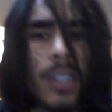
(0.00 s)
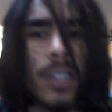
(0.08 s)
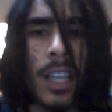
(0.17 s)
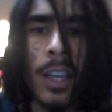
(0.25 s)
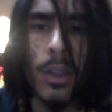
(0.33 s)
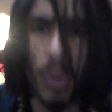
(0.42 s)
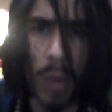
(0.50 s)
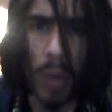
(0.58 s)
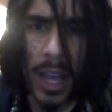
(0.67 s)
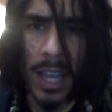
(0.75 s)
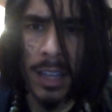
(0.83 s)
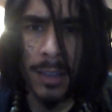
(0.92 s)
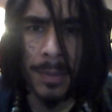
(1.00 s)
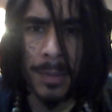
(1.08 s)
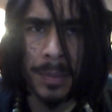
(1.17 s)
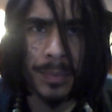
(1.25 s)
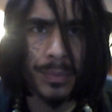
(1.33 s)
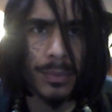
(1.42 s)
either way,
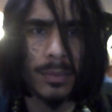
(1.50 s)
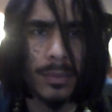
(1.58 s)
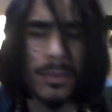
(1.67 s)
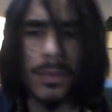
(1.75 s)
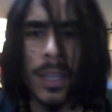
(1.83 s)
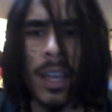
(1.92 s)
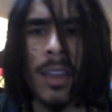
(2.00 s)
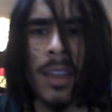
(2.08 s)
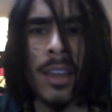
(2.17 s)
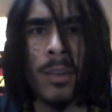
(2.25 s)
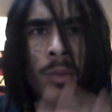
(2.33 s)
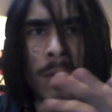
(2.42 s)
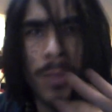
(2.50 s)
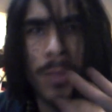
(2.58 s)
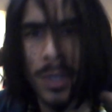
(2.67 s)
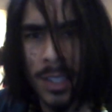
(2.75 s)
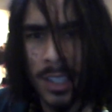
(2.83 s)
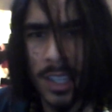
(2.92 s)
and then one
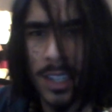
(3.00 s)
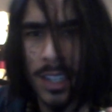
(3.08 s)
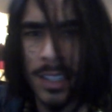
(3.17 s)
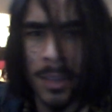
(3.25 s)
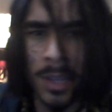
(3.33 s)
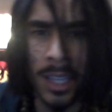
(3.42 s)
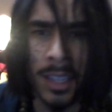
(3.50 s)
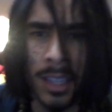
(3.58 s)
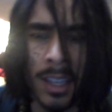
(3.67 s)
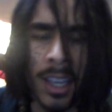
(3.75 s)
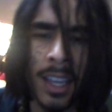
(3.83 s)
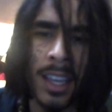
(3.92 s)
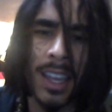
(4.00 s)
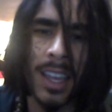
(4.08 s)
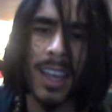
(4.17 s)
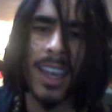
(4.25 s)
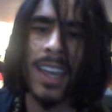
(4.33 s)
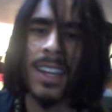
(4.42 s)
person does something
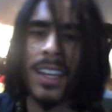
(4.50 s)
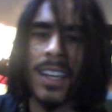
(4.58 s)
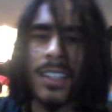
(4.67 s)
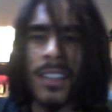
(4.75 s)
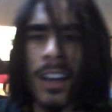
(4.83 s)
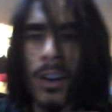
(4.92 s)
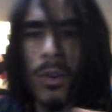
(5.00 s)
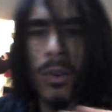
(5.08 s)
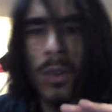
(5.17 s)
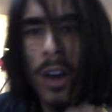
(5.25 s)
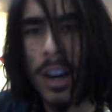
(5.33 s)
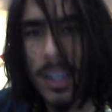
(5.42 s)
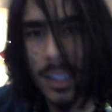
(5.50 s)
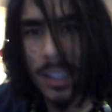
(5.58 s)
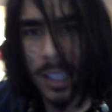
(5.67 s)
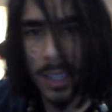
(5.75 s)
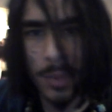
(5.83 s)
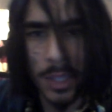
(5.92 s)
and it's not
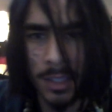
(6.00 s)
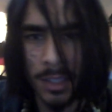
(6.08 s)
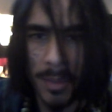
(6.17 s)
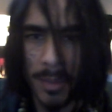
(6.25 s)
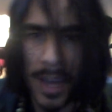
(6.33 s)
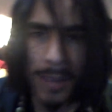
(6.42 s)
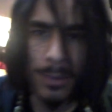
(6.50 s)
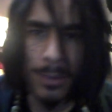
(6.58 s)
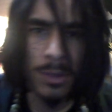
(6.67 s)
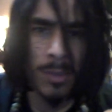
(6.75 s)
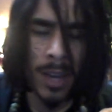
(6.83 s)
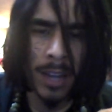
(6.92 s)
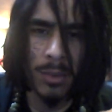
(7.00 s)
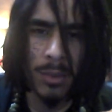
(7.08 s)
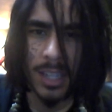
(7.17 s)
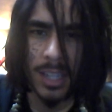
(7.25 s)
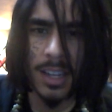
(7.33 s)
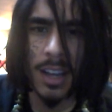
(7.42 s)
wholeheartedly, because in the back of his mind when
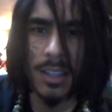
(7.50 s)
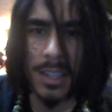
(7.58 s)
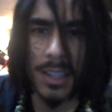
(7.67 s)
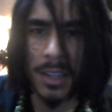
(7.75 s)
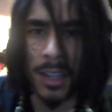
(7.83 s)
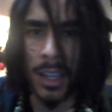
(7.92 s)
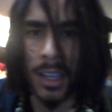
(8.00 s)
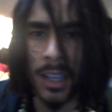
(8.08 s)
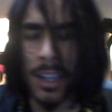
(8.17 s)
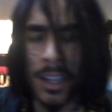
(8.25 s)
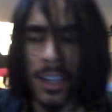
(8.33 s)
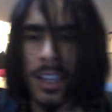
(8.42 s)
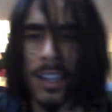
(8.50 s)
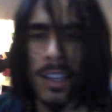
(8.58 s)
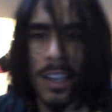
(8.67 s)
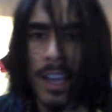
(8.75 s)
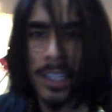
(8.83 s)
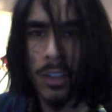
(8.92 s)
he does it,
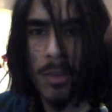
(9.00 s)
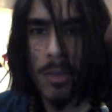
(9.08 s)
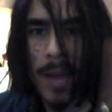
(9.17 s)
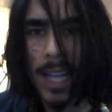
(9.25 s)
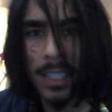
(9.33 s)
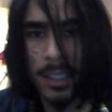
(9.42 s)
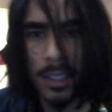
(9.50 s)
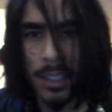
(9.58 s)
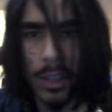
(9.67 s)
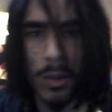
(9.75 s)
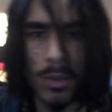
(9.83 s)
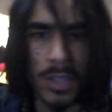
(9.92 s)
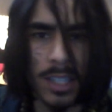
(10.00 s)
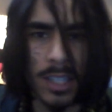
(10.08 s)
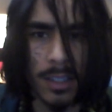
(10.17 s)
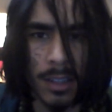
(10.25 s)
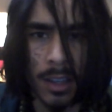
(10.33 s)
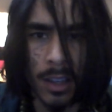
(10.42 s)
he has to go back to his
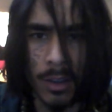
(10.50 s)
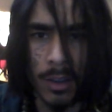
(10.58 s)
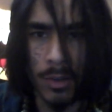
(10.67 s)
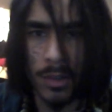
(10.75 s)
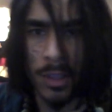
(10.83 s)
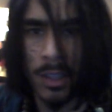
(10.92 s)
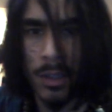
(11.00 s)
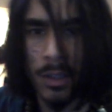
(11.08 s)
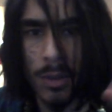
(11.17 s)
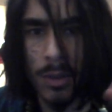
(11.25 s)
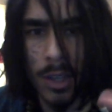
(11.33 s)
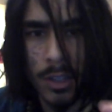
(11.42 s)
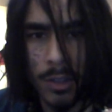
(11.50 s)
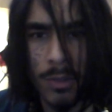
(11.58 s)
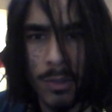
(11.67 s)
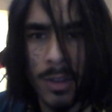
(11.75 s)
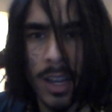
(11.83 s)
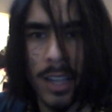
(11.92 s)
coaches who's going to
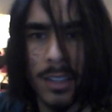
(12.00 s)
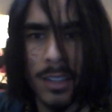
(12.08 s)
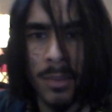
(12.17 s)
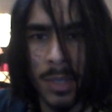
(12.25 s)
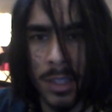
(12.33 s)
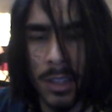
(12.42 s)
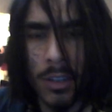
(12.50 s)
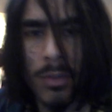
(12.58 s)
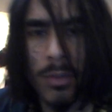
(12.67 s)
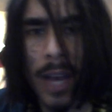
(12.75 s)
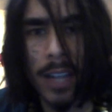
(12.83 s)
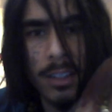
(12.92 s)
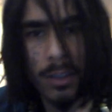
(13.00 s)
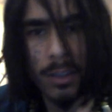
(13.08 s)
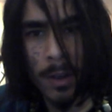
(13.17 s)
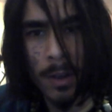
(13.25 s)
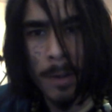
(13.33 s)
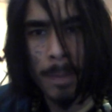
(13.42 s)
scrutinize him. He's going to go back
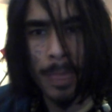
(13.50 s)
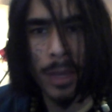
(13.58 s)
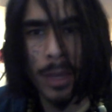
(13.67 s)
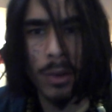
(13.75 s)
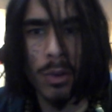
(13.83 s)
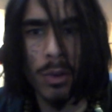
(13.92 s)
to the